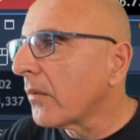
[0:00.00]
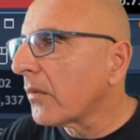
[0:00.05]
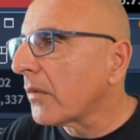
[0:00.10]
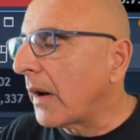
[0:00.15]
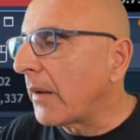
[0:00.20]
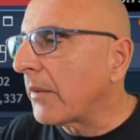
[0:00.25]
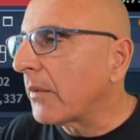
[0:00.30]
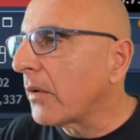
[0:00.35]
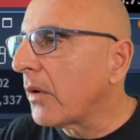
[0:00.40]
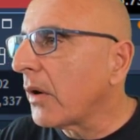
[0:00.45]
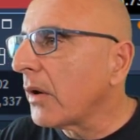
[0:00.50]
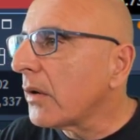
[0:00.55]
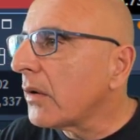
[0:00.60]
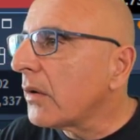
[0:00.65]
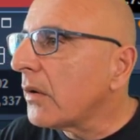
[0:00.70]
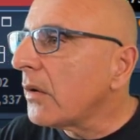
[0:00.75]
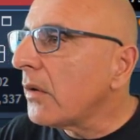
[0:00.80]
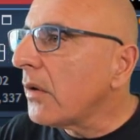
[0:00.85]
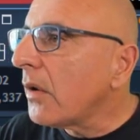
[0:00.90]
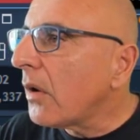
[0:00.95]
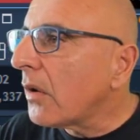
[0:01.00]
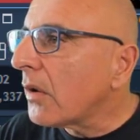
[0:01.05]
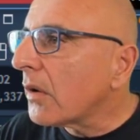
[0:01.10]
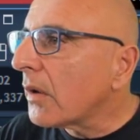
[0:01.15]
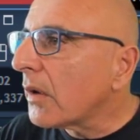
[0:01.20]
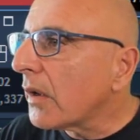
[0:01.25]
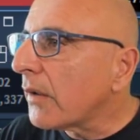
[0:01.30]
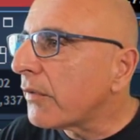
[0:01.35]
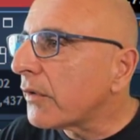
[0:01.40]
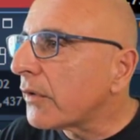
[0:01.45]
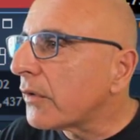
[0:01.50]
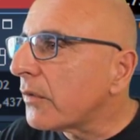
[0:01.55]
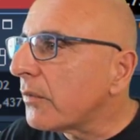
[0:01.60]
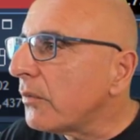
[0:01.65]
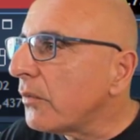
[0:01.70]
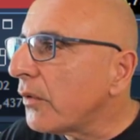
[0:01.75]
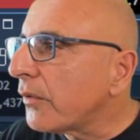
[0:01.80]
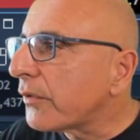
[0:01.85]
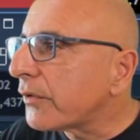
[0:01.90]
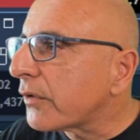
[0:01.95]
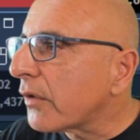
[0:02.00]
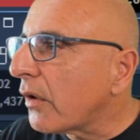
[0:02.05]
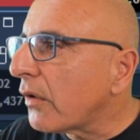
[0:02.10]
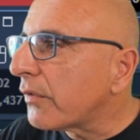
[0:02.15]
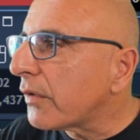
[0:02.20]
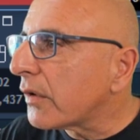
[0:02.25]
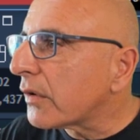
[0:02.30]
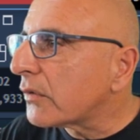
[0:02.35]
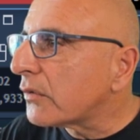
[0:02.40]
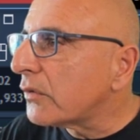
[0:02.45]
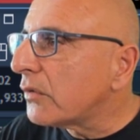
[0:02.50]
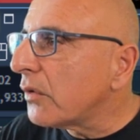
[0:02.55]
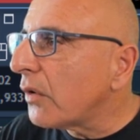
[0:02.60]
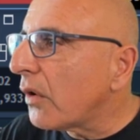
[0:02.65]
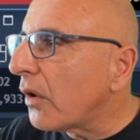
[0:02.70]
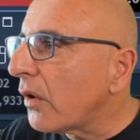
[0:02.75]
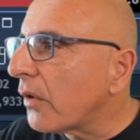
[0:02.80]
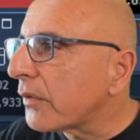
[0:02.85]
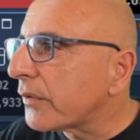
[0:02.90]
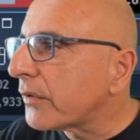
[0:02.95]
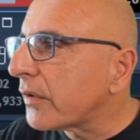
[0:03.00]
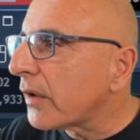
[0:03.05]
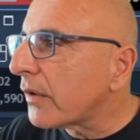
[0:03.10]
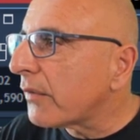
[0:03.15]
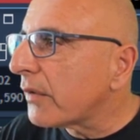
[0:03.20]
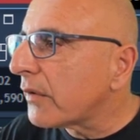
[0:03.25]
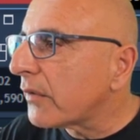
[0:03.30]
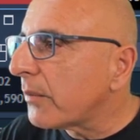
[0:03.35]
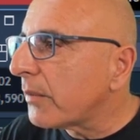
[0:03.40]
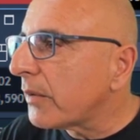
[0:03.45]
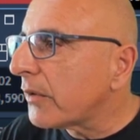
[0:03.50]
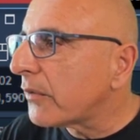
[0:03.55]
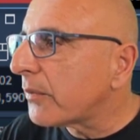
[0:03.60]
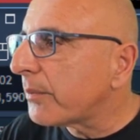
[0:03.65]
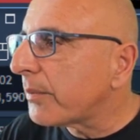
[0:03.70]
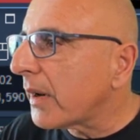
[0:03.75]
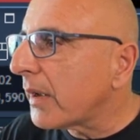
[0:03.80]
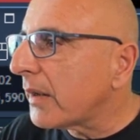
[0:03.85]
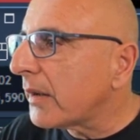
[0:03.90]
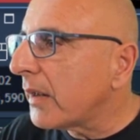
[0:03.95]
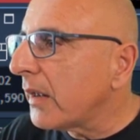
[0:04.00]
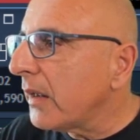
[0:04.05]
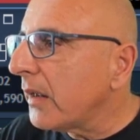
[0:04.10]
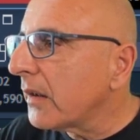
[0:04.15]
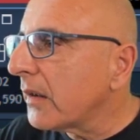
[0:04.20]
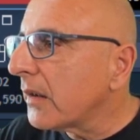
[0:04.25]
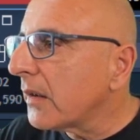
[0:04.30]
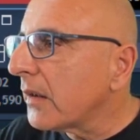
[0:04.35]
I'm going long if it moves over 207. It's a bit spready.